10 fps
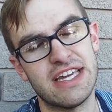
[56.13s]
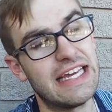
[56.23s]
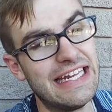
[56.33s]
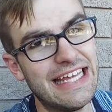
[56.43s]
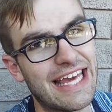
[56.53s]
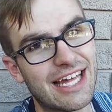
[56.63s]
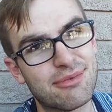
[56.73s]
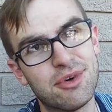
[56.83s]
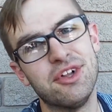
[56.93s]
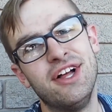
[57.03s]
any
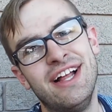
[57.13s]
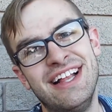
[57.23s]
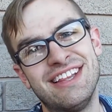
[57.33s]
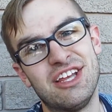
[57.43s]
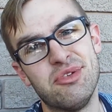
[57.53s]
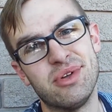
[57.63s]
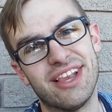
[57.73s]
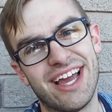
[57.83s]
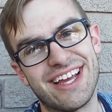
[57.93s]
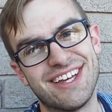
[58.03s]
animal that you would
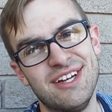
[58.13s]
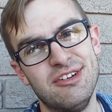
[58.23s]
like.